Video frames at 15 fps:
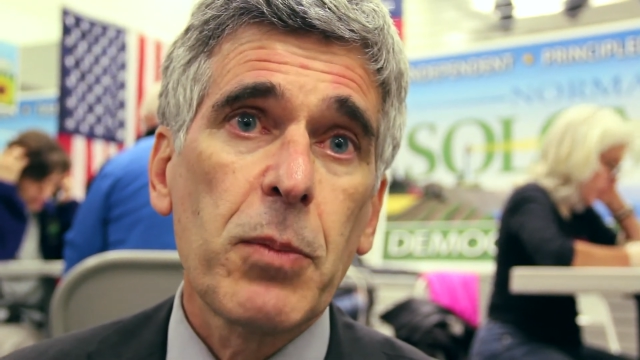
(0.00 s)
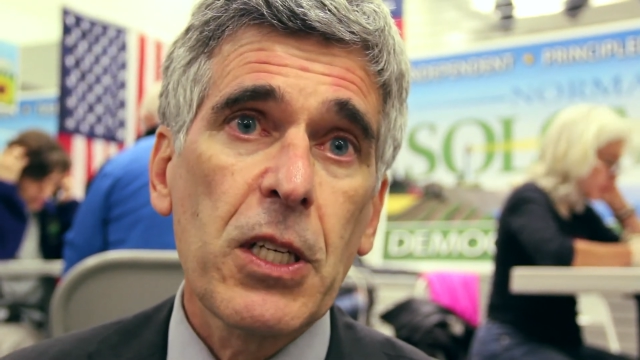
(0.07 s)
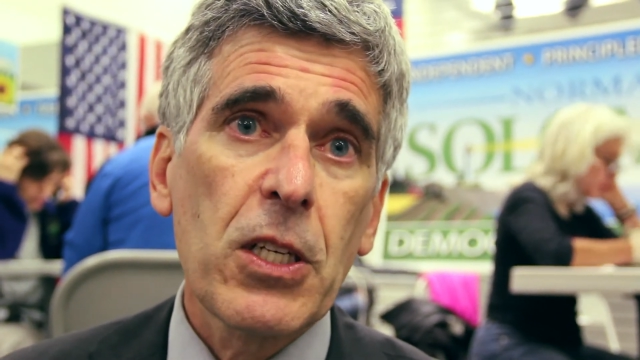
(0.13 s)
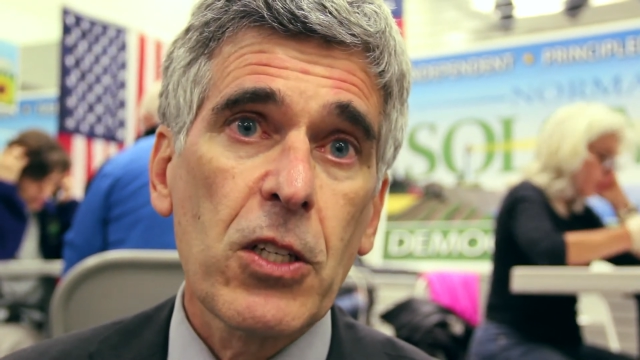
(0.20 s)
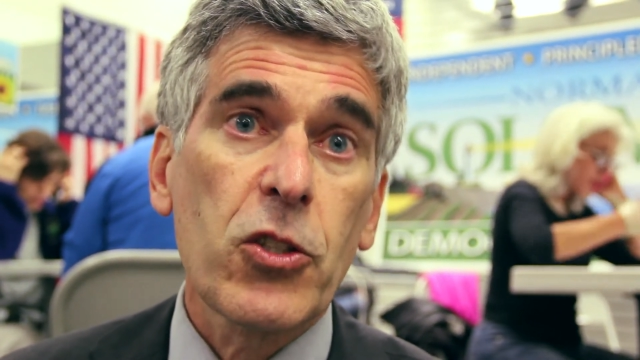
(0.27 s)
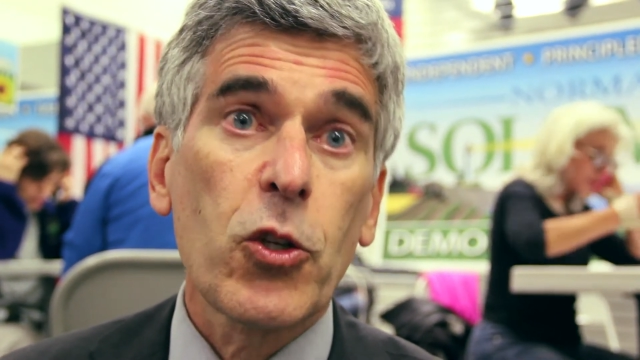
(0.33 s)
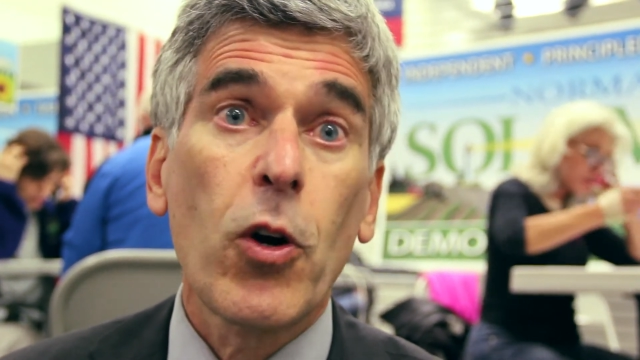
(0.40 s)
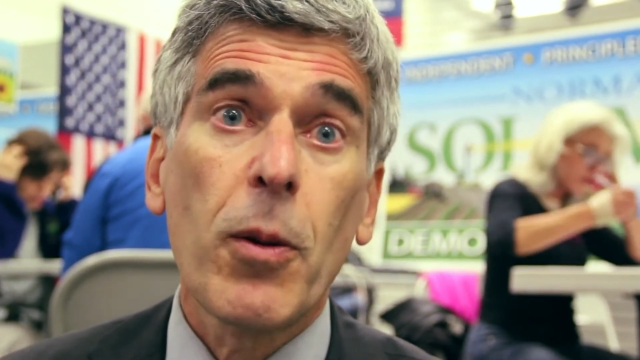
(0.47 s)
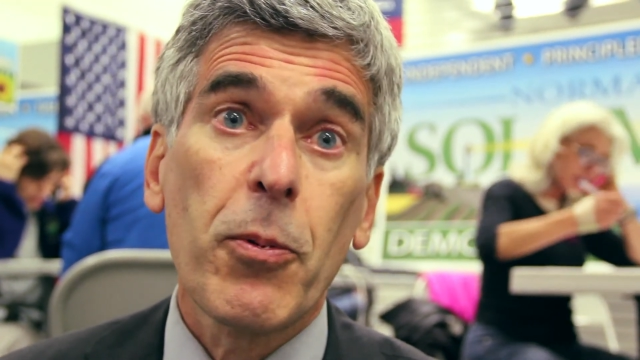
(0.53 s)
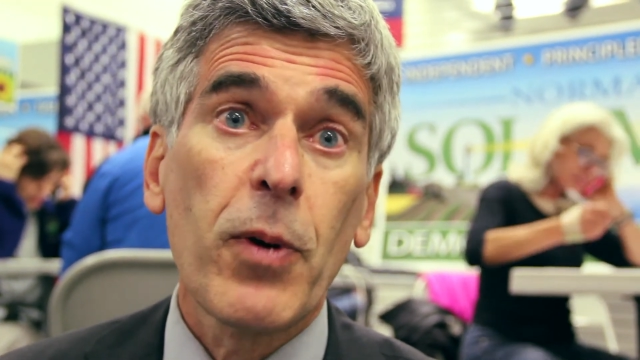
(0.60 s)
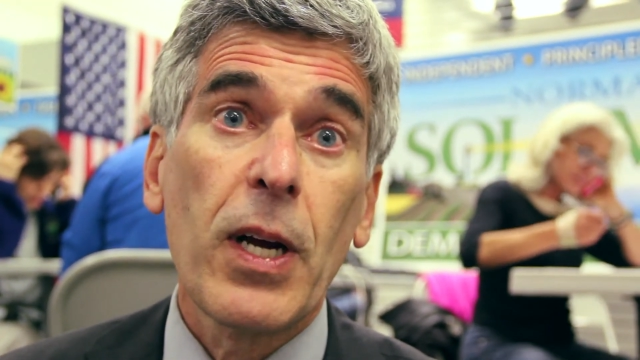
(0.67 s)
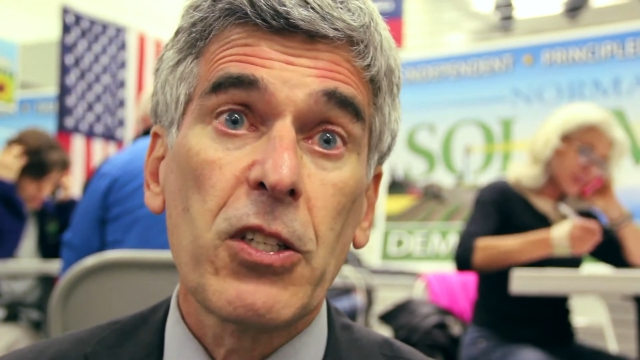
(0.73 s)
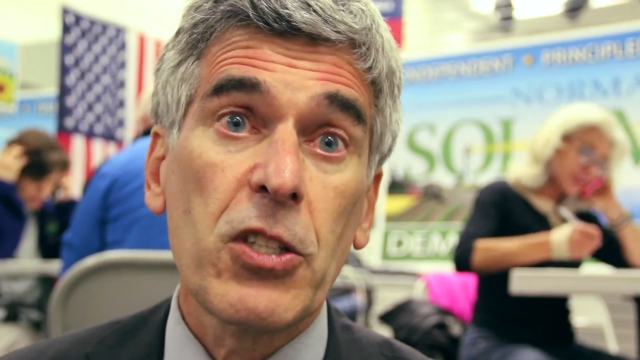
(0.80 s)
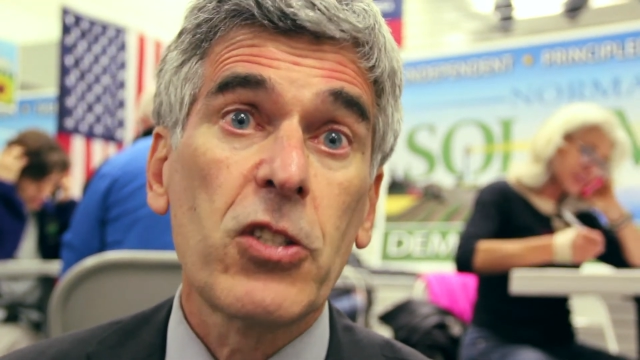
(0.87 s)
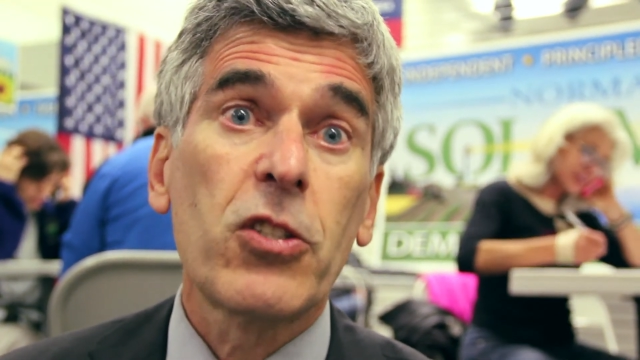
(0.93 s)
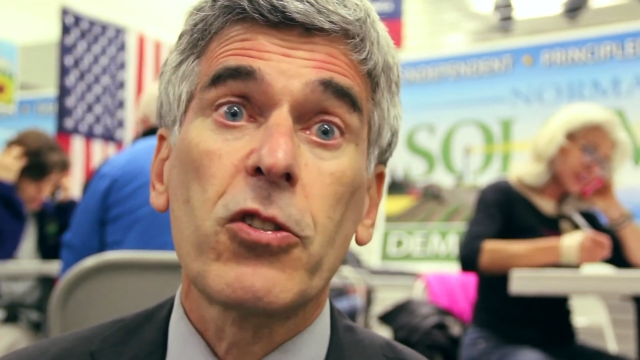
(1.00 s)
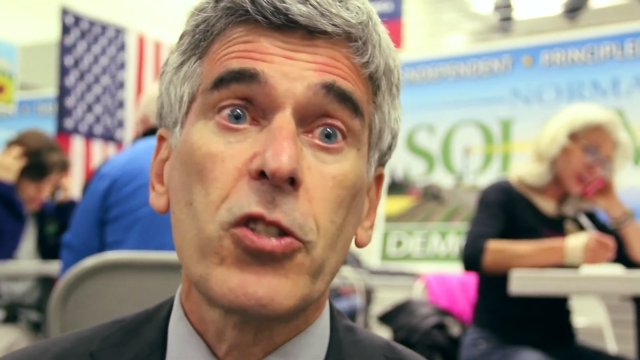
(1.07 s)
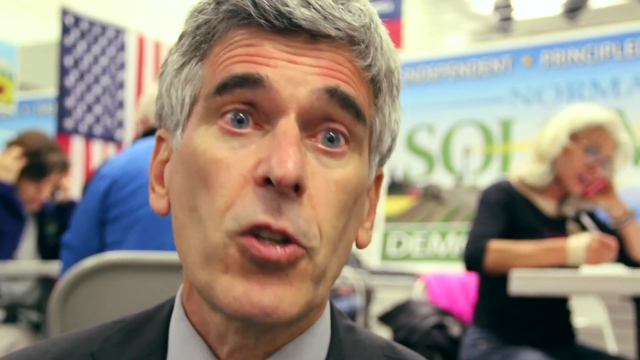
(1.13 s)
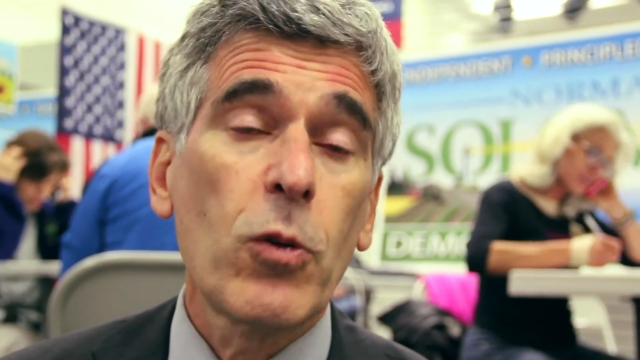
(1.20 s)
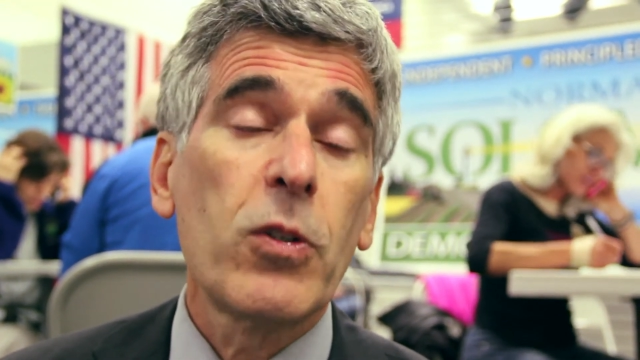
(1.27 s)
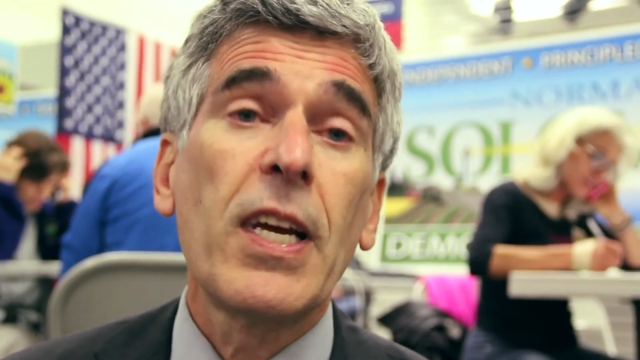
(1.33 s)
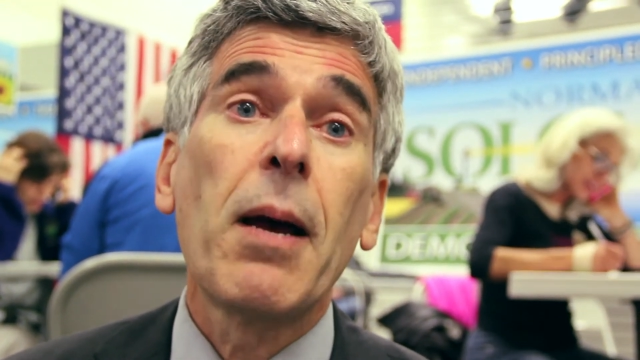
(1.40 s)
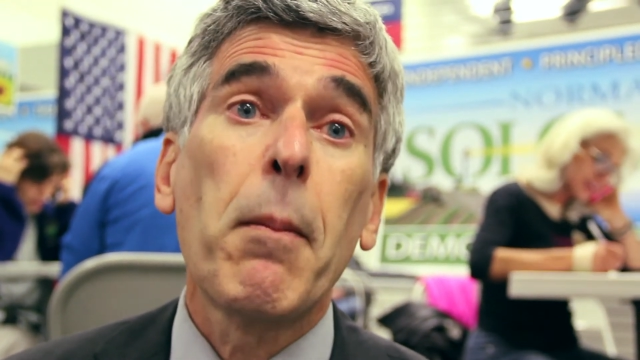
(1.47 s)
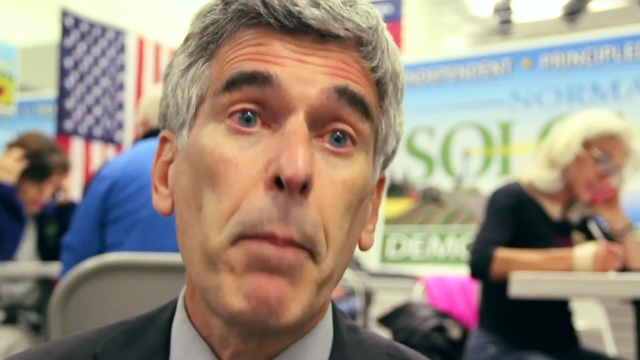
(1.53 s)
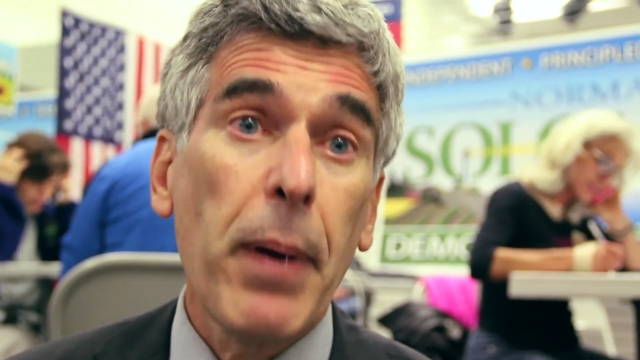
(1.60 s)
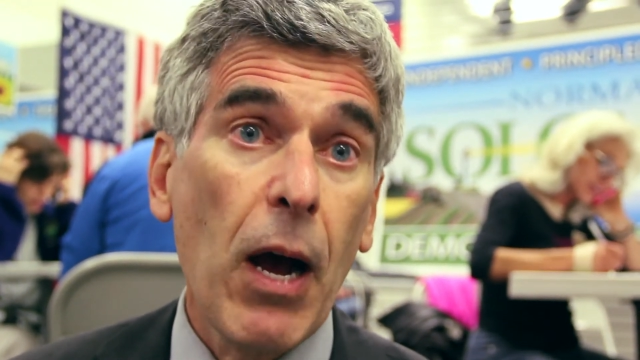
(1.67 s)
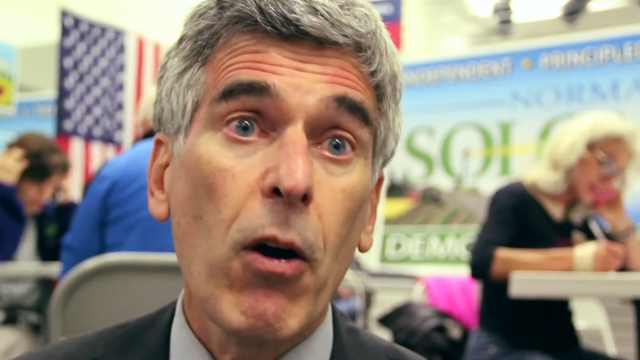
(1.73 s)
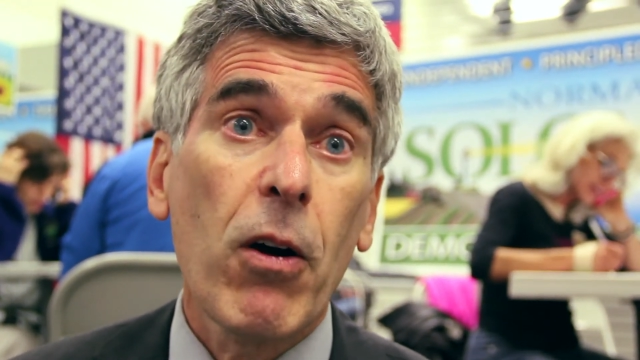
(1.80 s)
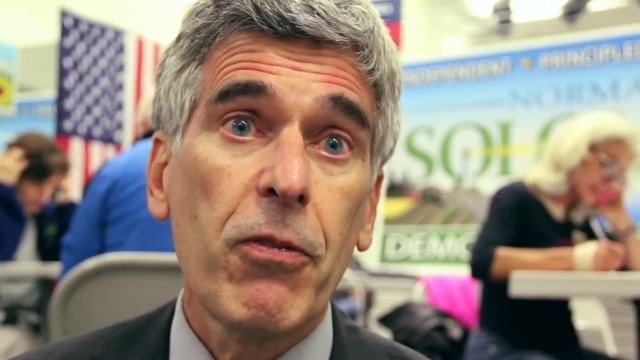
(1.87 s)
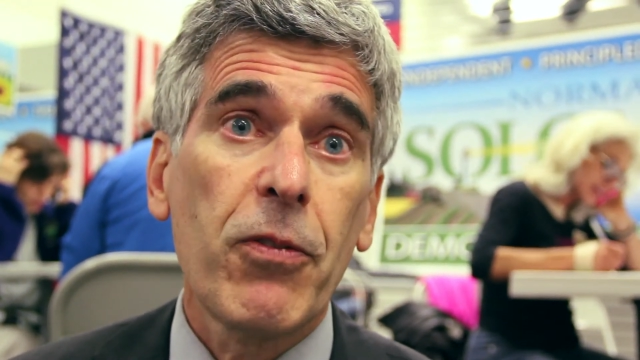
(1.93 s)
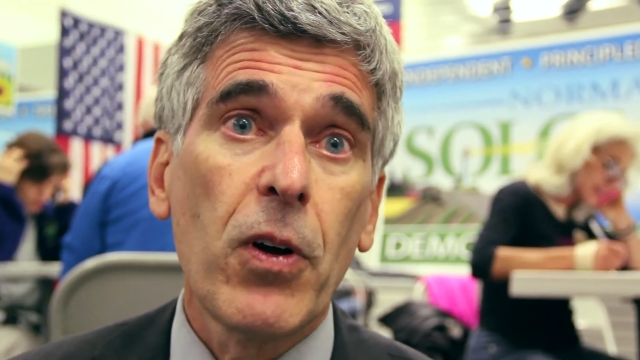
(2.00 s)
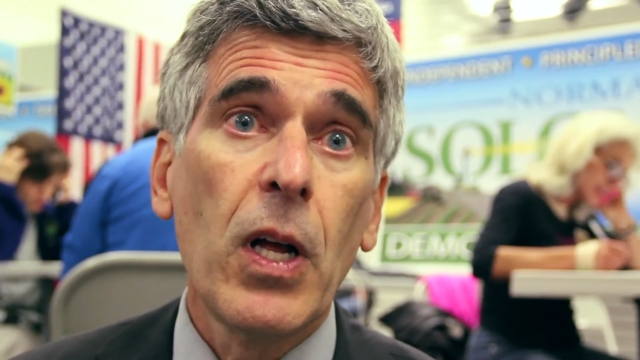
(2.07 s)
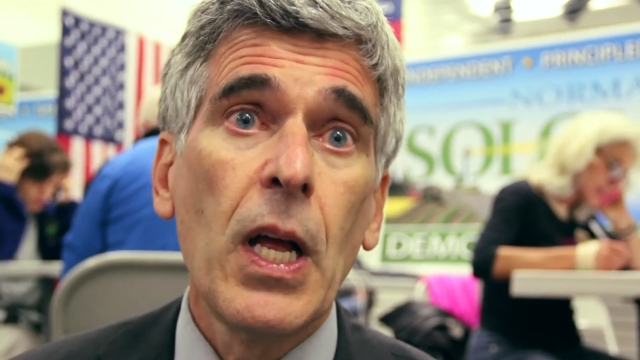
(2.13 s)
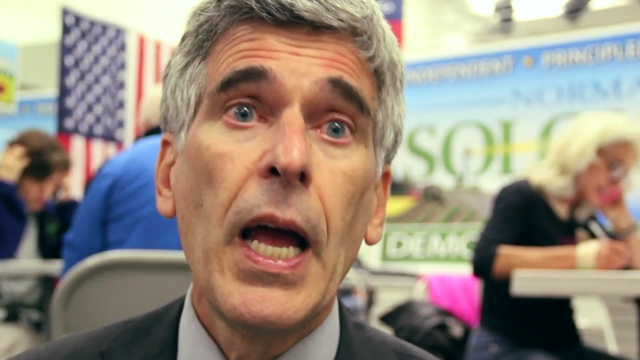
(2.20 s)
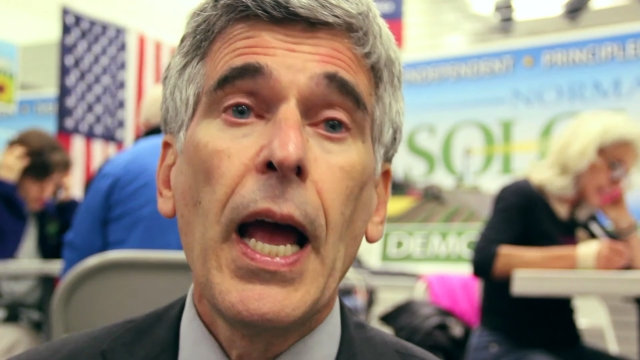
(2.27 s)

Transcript: because corporations are so damn powerful.